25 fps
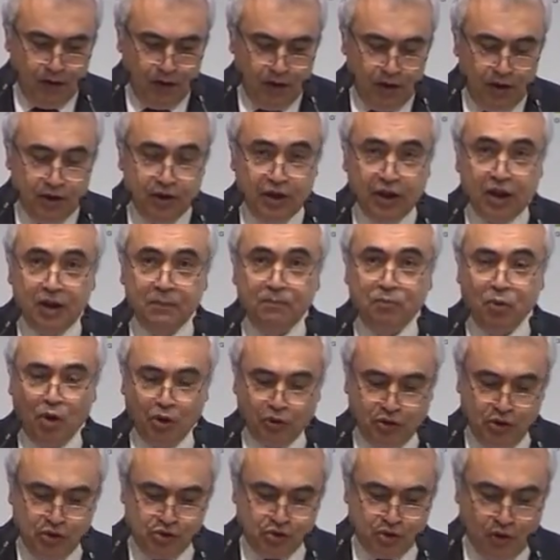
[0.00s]
The
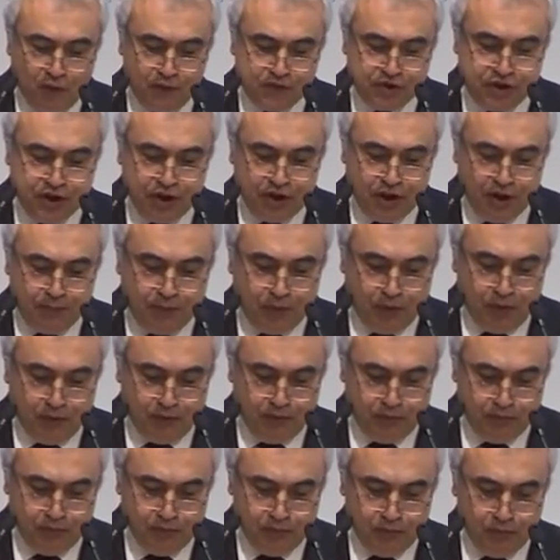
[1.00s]
importance of Singapore
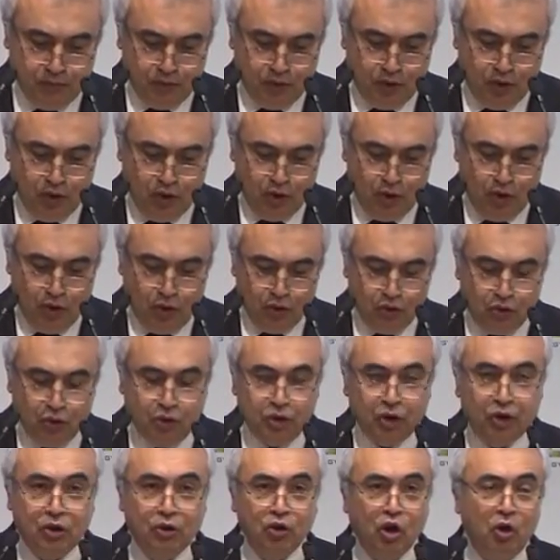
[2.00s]
to the
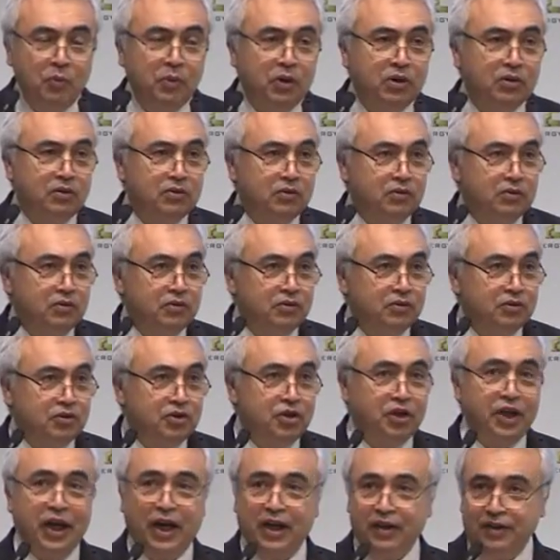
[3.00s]
global
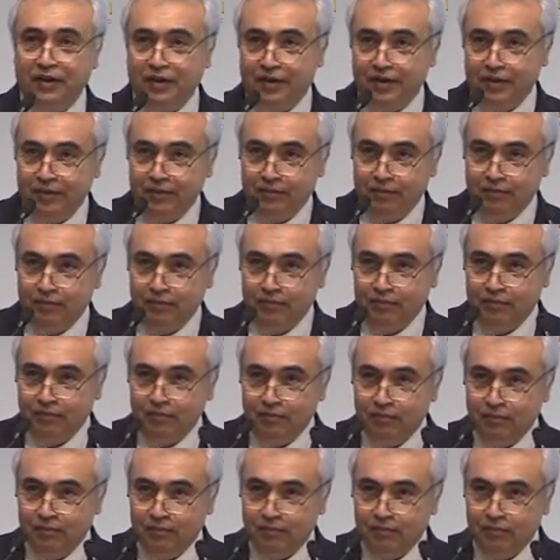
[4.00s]
trade,
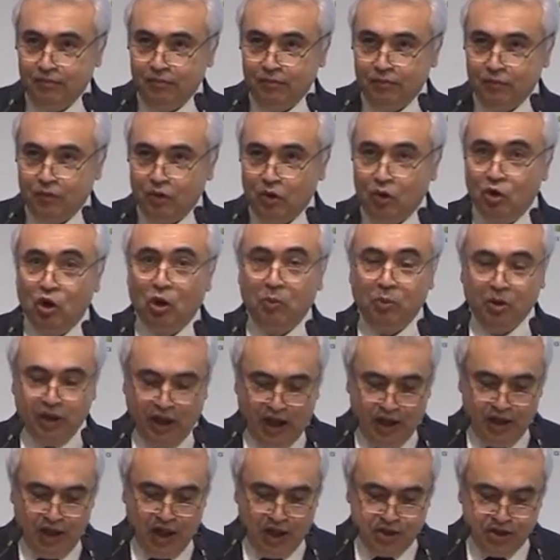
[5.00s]
global
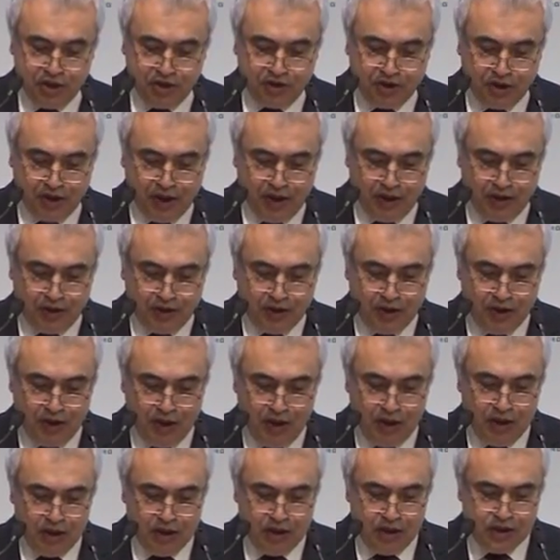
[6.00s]
energy trade,
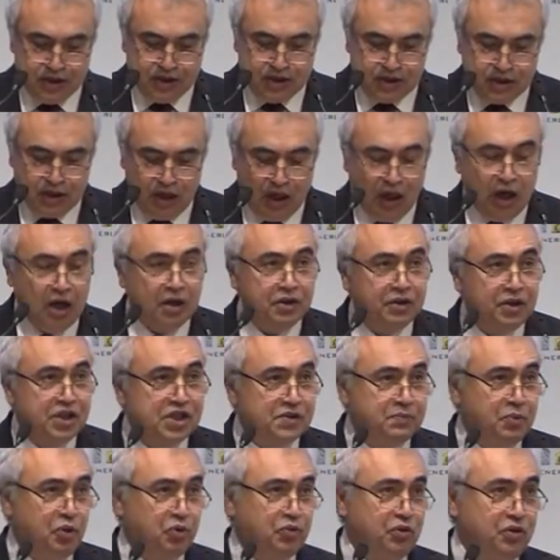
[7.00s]
is
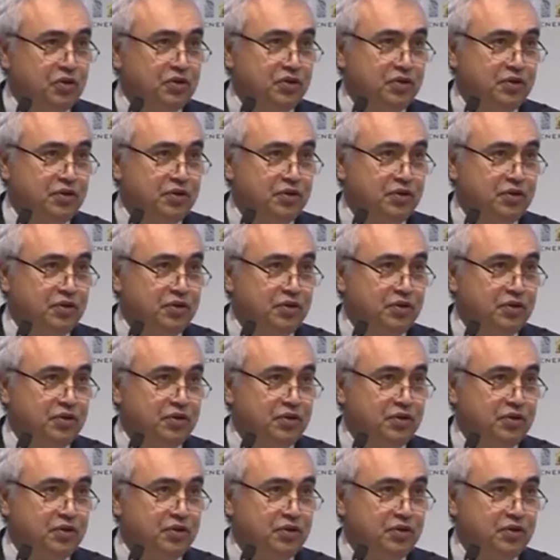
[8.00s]
undisputed.